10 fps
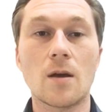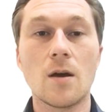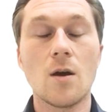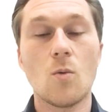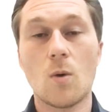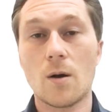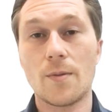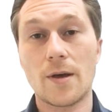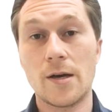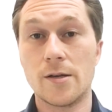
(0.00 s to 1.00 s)
one
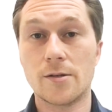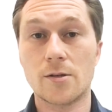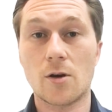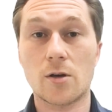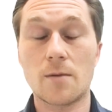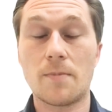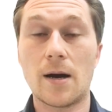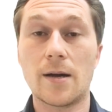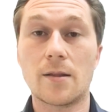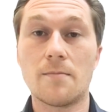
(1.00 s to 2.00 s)
that has
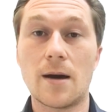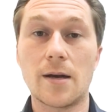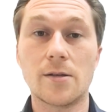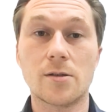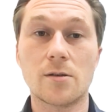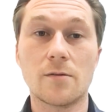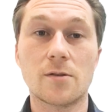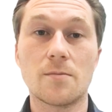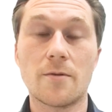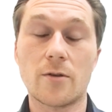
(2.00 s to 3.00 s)
occupied the minds of
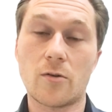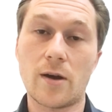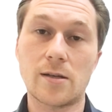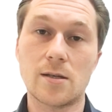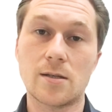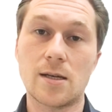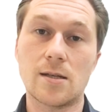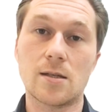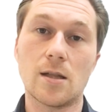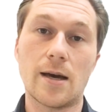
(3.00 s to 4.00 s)
some of the greatest
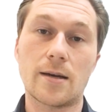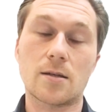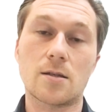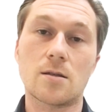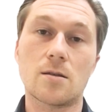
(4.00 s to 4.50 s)
intellects.